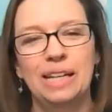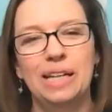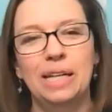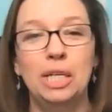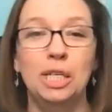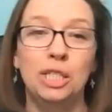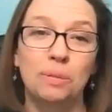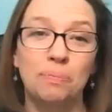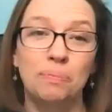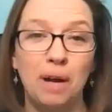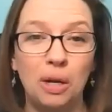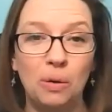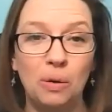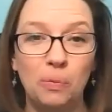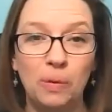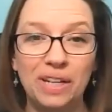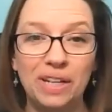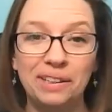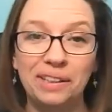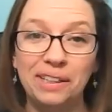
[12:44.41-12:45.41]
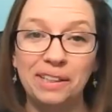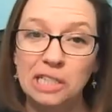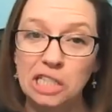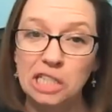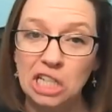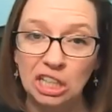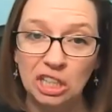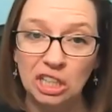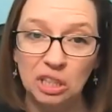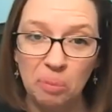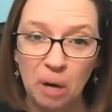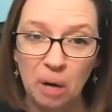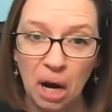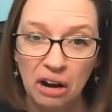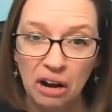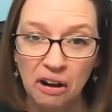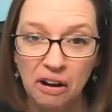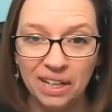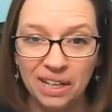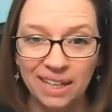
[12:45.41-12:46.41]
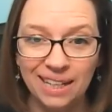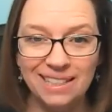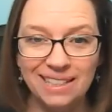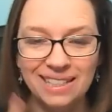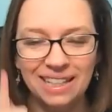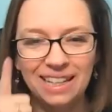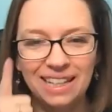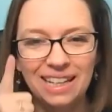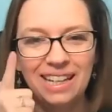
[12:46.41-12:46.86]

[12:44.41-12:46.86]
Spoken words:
is my weekly and daily priorities.